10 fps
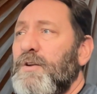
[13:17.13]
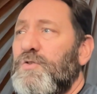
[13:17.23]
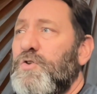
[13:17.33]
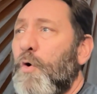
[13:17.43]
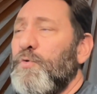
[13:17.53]

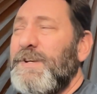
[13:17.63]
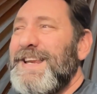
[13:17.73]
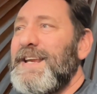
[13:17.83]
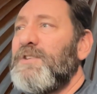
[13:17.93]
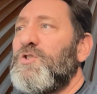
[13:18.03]
don't
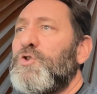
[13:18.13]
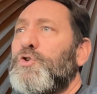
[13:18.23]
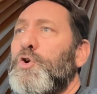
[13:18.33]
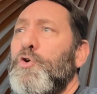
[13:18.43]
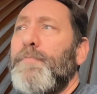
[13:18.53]
need
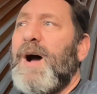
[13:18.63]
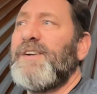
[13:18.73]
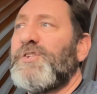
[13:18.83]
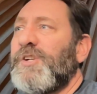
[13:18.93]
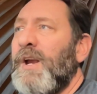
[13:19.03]
too
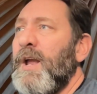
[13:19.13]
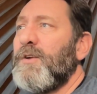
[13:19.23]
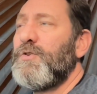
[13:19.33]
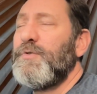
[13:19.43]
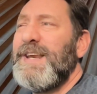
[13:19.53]
much
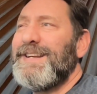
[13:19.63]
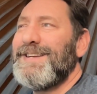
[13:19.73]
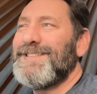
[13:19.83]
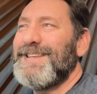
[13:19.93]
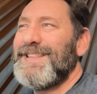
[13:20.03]

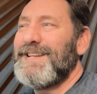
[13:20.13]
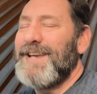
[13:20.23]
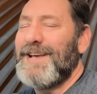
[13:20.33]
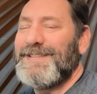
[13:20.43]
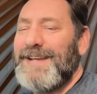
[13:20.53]
uniqueness in the
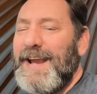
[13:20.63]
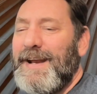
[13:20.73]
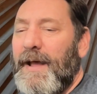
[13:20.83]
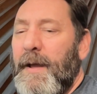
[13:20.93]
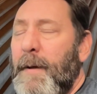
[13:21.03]
test
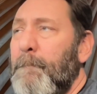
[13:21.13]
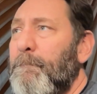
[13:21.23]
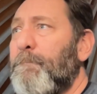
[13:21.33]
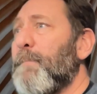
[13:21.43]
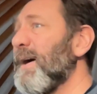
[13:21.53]
data,
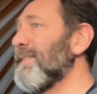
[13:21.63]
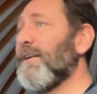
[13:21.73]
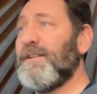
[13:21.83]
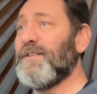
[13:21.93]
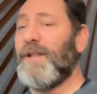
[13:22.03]
but
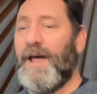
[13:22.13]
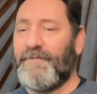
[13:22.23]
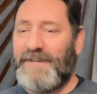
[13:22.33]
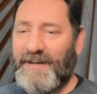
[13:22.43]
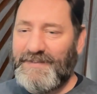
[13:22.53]
there is a lot
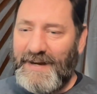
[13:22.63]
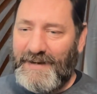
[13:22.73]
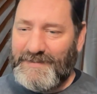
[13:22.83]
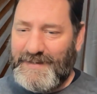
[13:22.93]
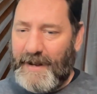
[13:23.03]
of test
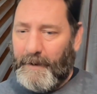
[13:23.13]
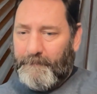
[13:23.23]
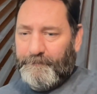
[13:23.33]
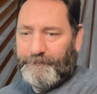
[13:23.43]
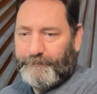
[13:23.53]
data setup.
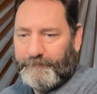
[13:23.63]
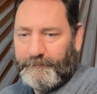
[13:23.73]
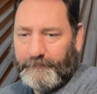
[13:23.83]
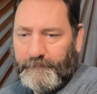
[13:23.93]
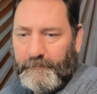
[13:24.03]

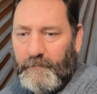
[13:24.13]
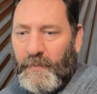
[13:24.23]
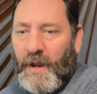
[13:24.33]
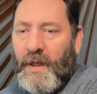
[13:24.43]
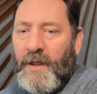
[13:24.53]

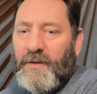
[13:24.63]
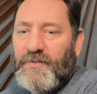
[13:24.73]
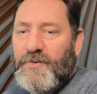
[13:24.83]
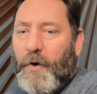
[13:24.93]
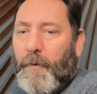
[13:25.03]

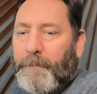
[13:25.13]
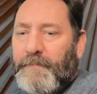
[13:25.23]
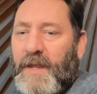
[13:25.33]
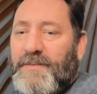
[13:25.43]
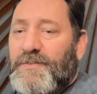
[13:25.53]
So
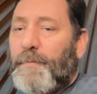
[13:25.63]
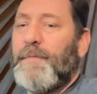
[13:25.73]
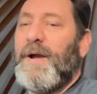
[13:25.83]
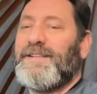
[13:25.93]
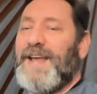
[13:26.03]
some of
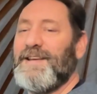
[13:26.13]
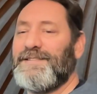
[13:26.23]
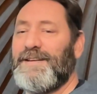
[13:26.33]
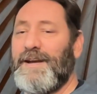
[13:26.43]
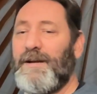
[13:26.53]

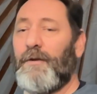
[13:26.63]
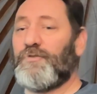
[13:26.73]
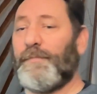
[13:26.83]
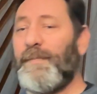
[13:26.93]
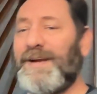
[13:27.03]

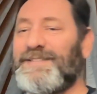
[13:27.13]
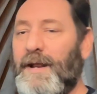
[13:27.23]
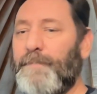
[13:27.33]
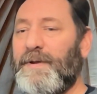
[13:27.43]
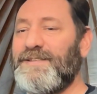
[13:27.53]
my
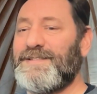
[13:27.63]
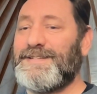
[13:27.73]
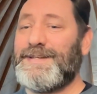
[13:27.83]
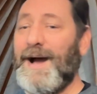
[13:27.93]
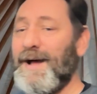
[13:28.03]
setup is
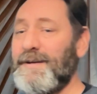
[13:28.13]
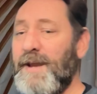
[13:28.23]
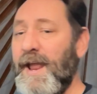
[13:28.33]
done